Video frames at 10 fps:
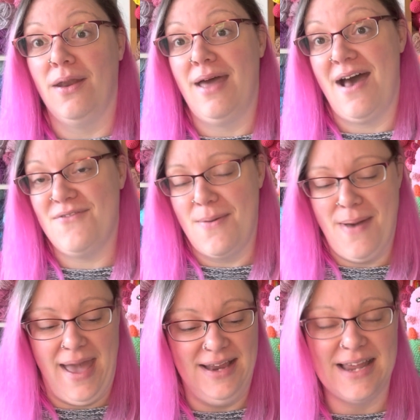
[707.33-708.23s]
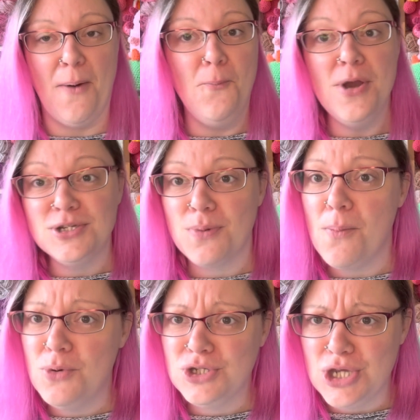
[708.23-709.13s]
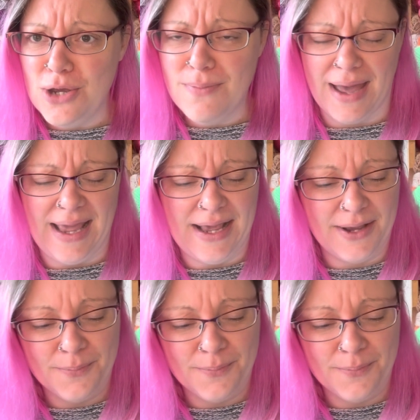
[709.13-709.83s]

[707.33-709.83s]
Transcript: have I made and which one would you make?